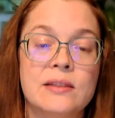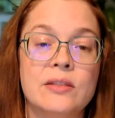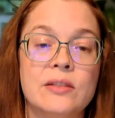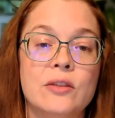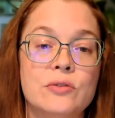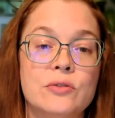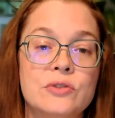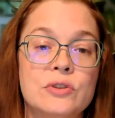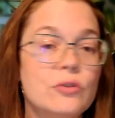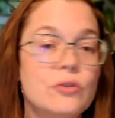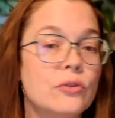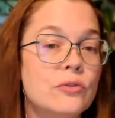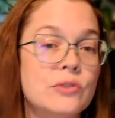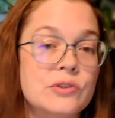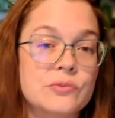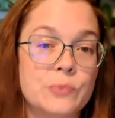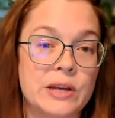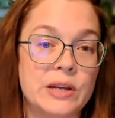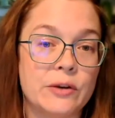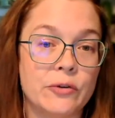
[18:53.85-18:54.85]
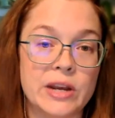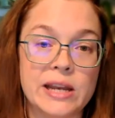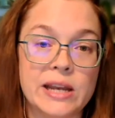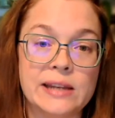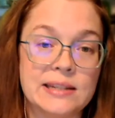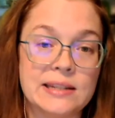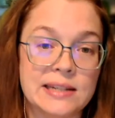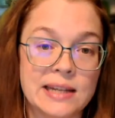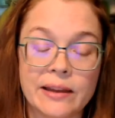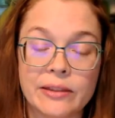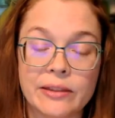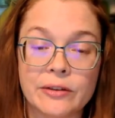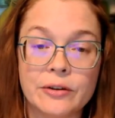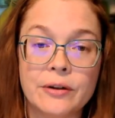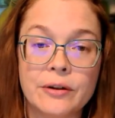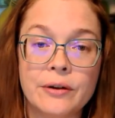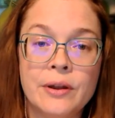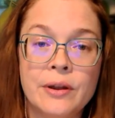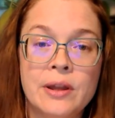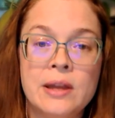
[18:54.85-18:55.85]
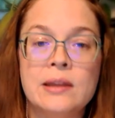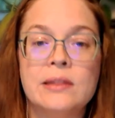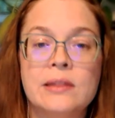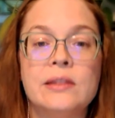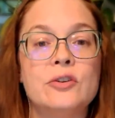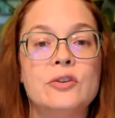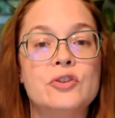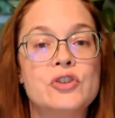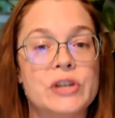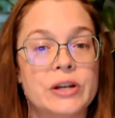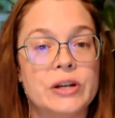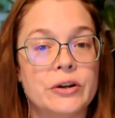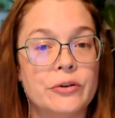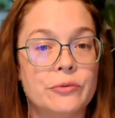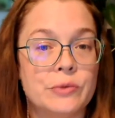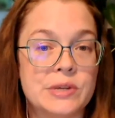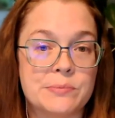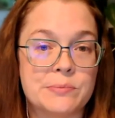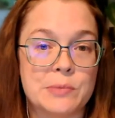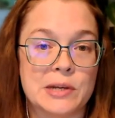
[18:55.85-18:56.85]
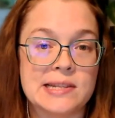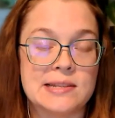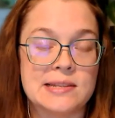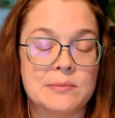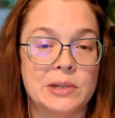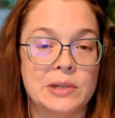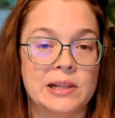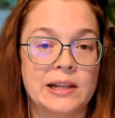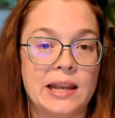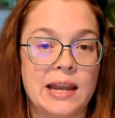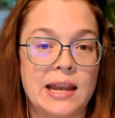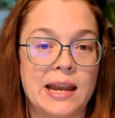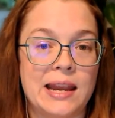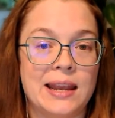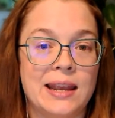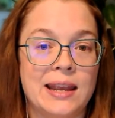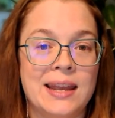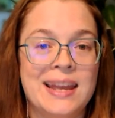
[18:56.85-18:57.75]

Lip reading: those are goals we create together. They're shared responsibility.